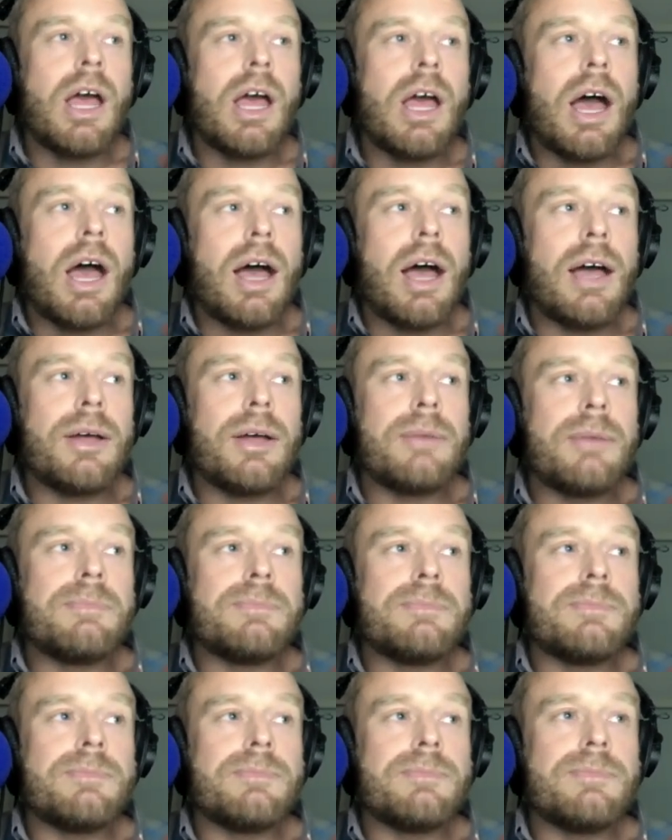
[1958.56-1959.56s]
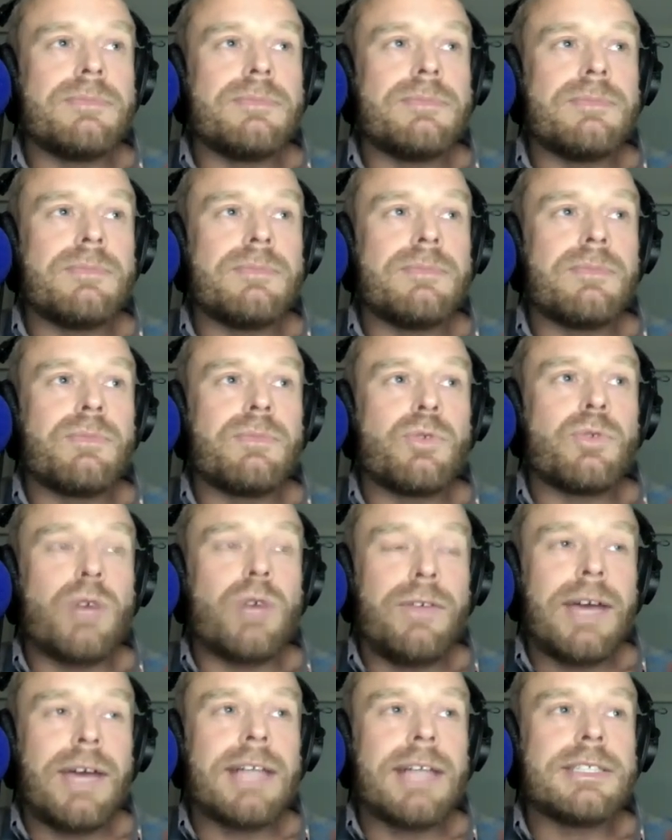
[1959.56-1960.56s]

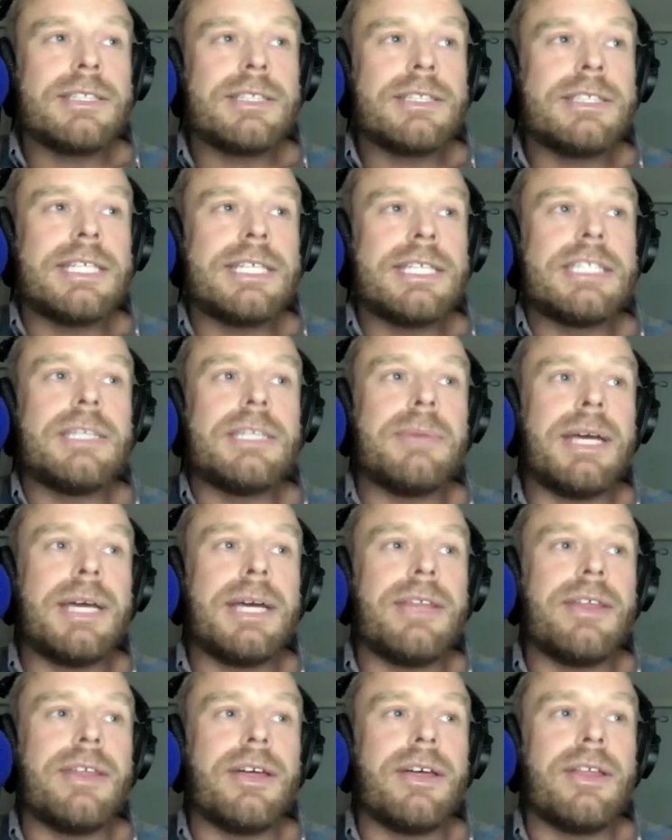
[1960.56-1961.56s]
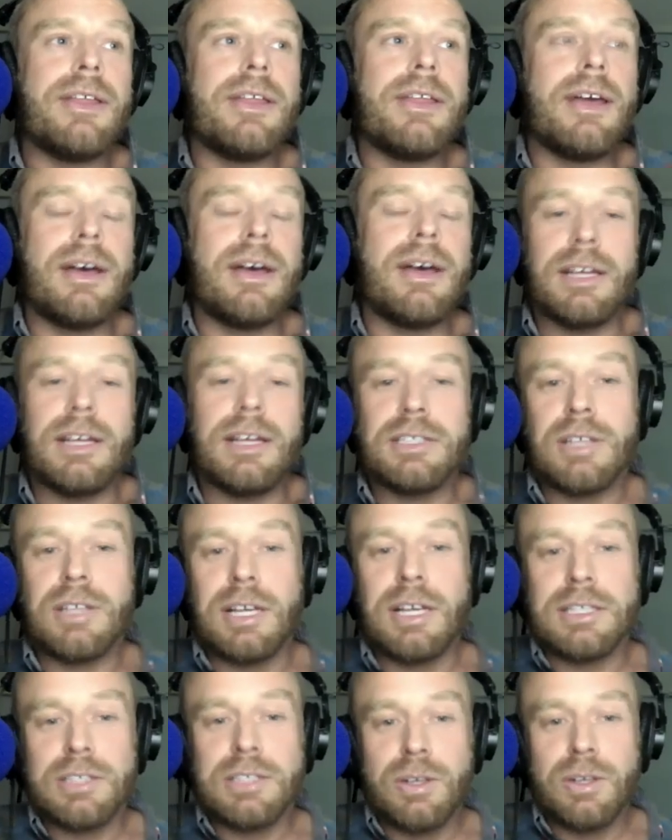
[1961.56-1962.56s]
Grief counsellors said to me that
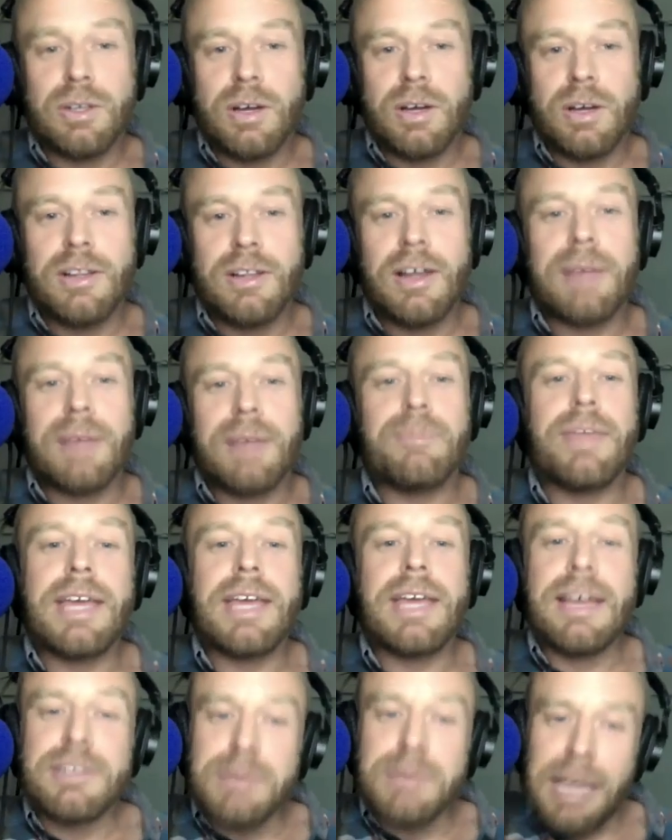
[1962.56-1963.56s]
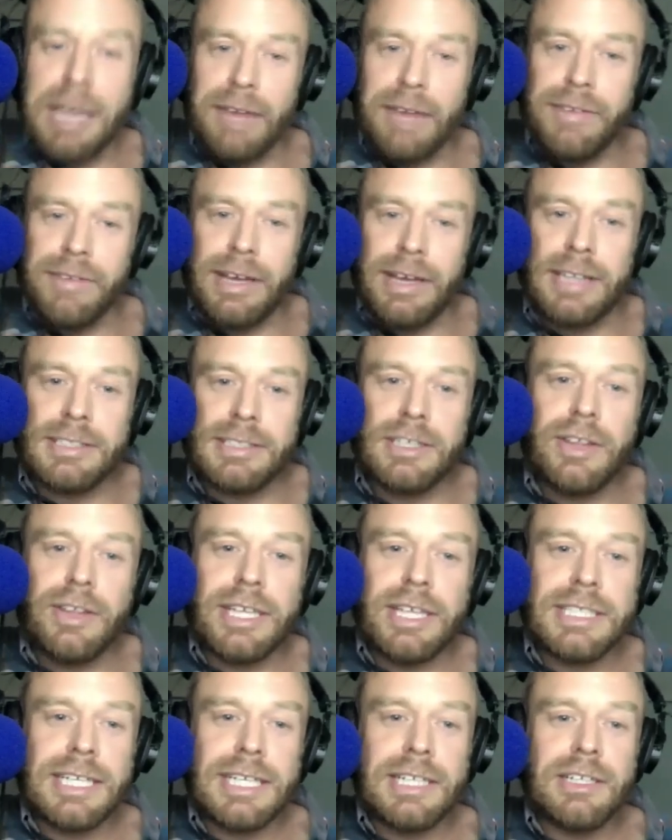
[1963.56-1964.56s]
like they gave some caveats. So they
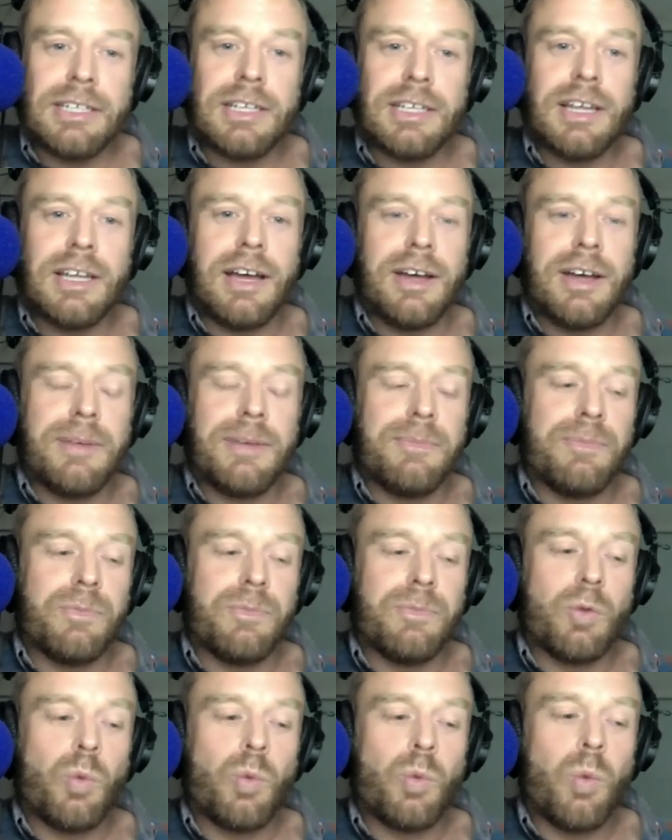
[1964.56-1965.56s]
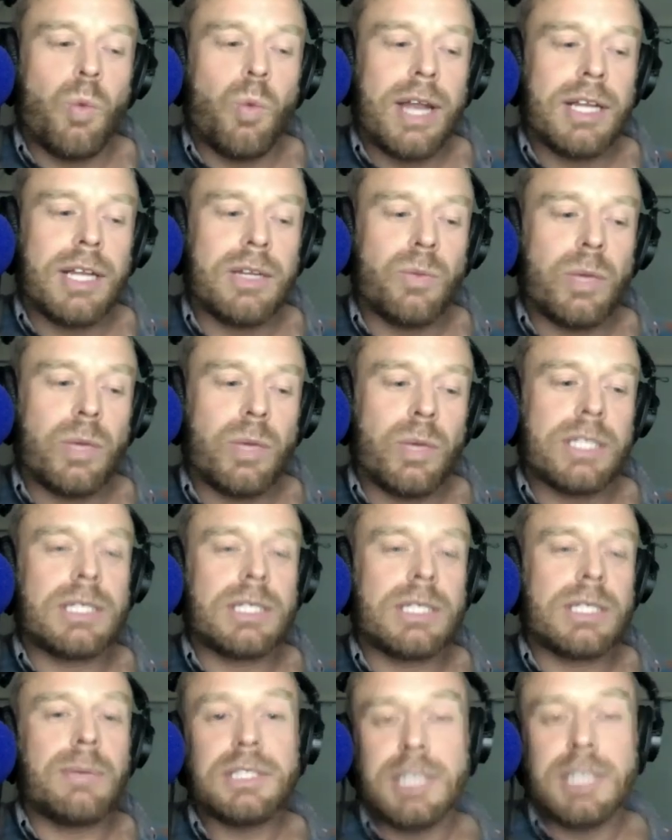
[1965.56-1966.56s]
said when
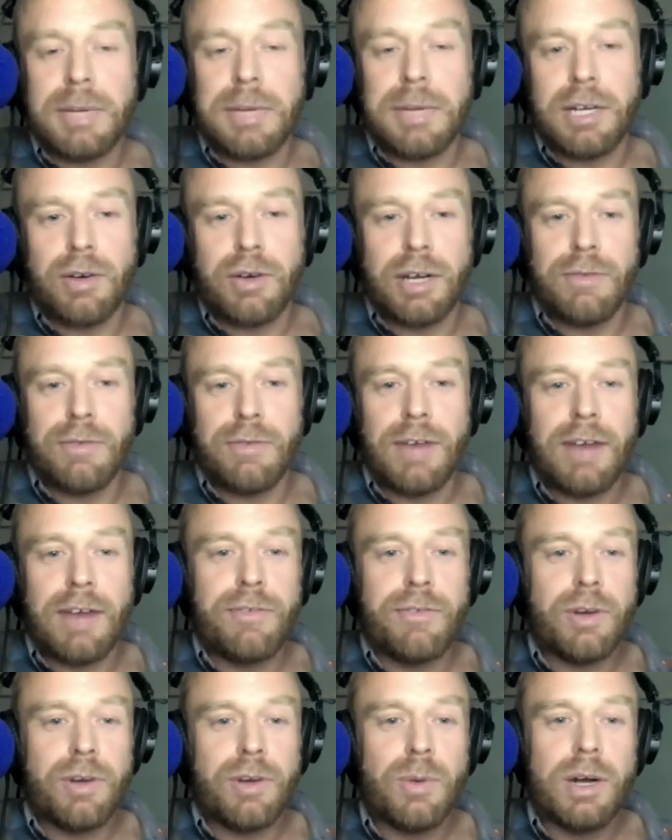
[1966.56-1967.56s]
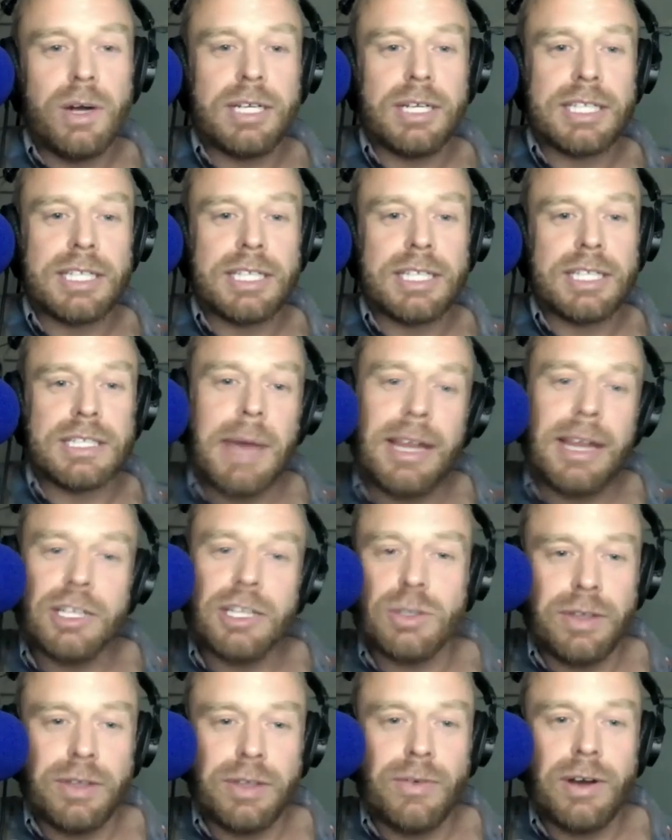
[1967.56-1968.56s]
someone's deep in grief, everyone is the
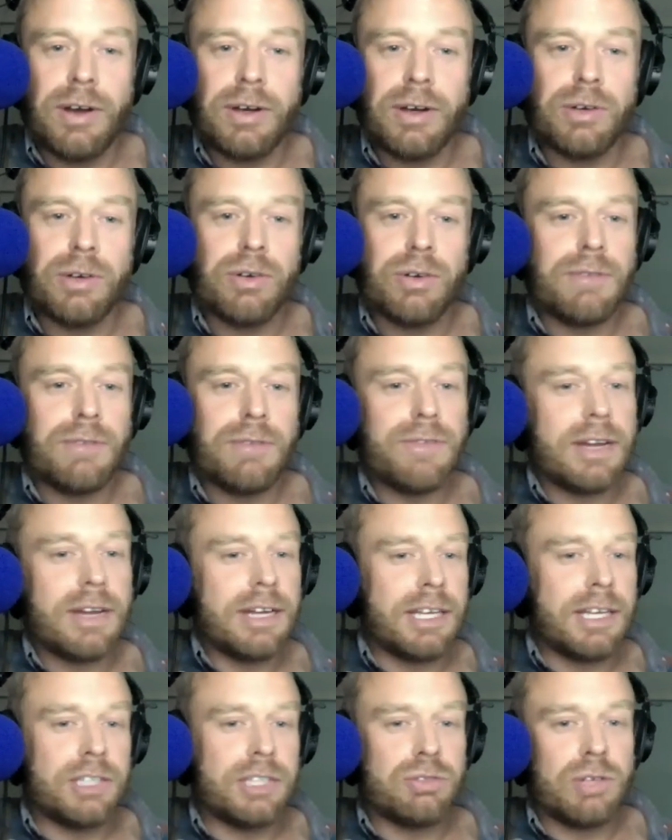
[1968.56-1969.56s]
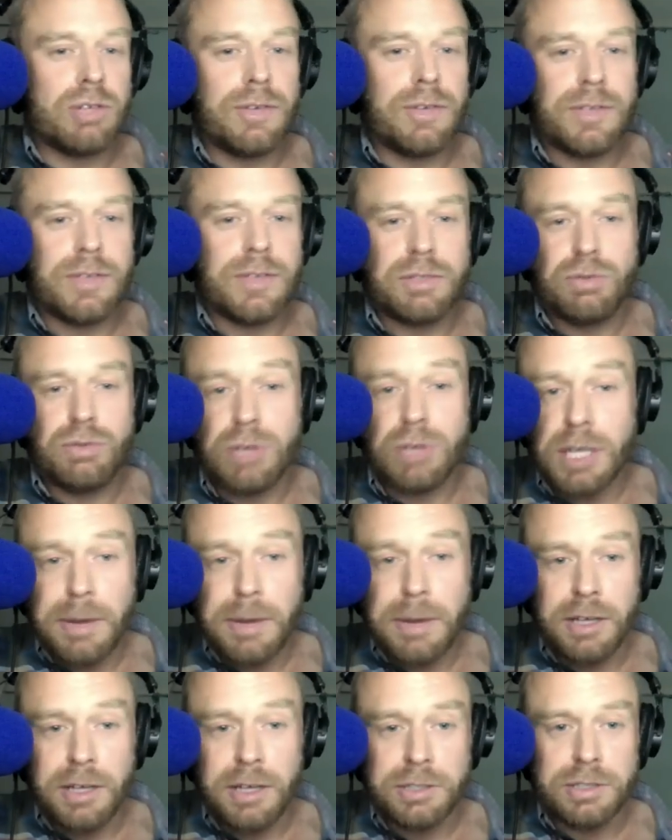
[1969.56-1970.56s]
manager of their own grief, and each grief is really
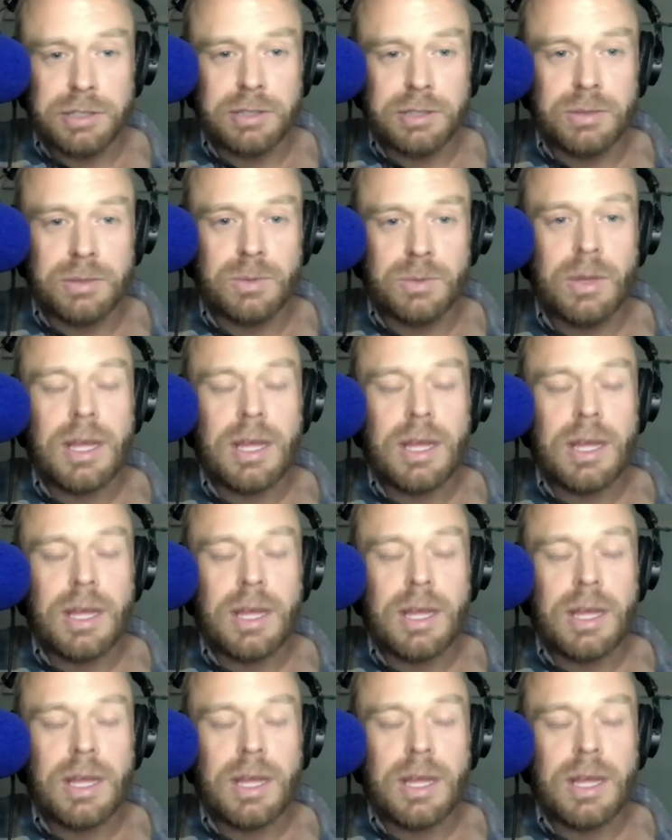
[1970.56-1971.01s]
personal.